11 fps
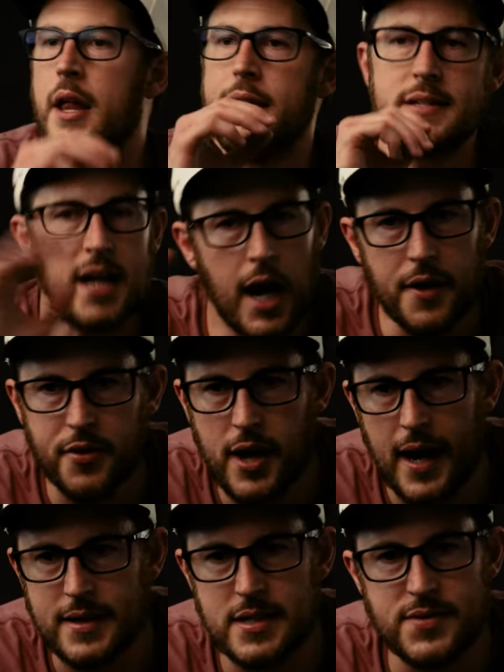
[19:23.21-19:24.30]
The entire third
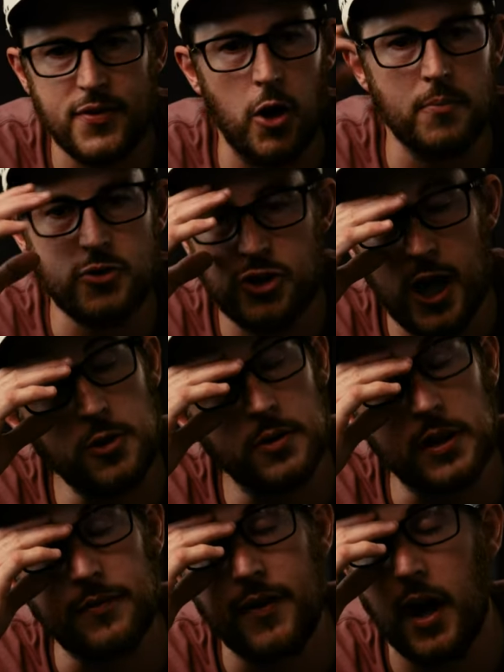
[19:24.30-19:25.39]
act of this film
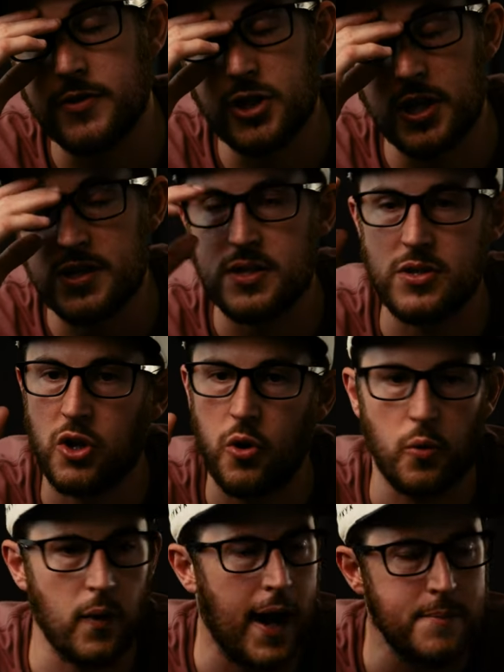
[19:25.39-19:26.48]
genuinely felt just
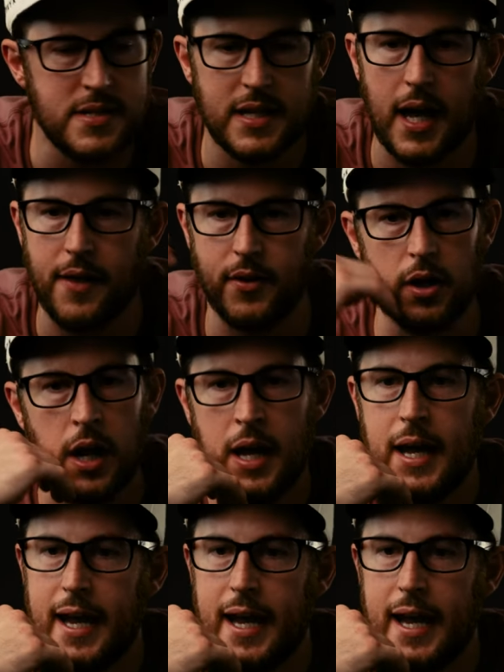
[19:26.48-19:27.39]
crammed together.